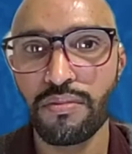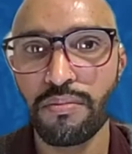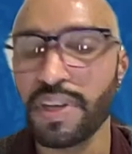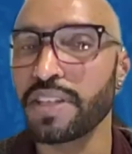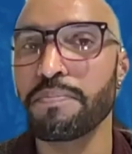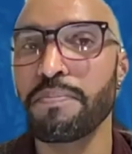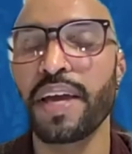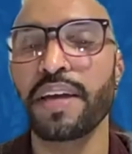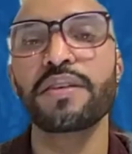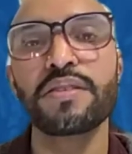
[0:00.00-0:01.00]
because
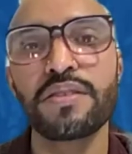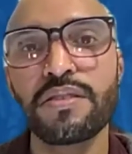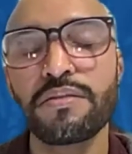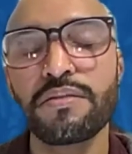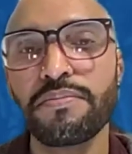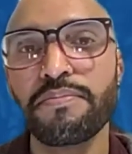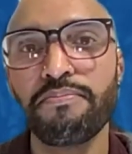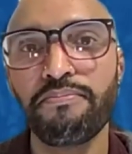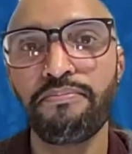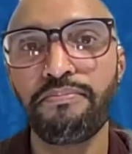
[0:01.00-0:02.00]
banks
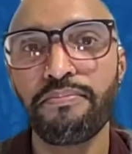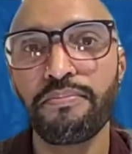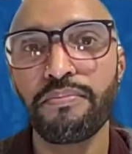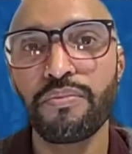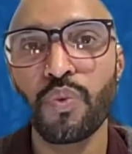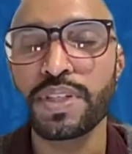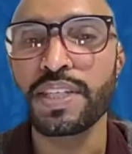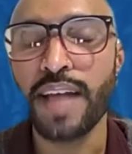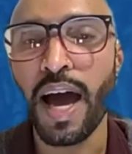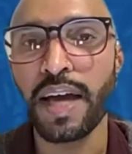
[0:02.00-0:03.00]
would
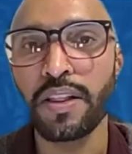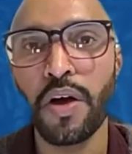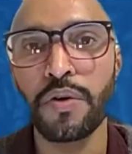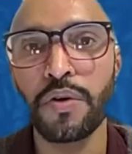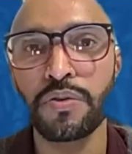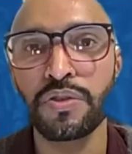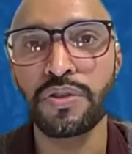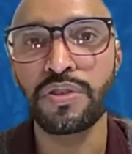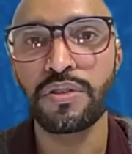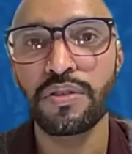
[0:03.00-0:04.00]
deny
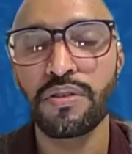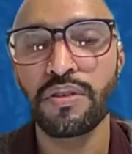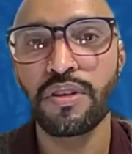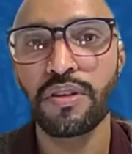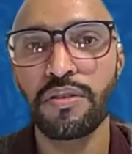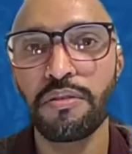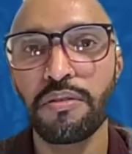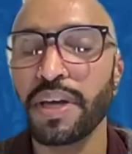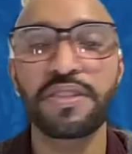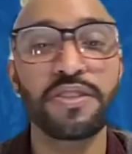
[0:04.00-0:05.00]
loans
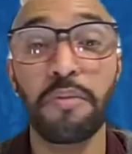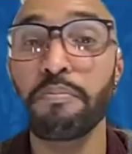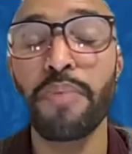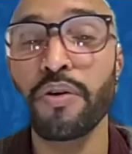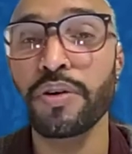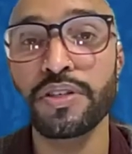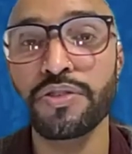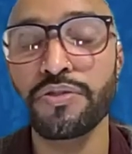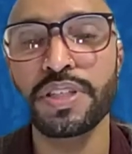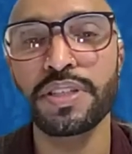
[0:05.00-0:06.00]
based on bogus
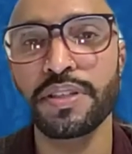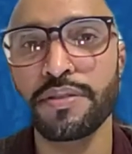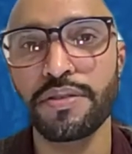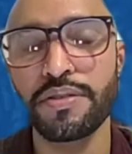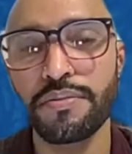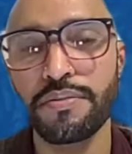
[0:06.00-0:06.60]
reasons.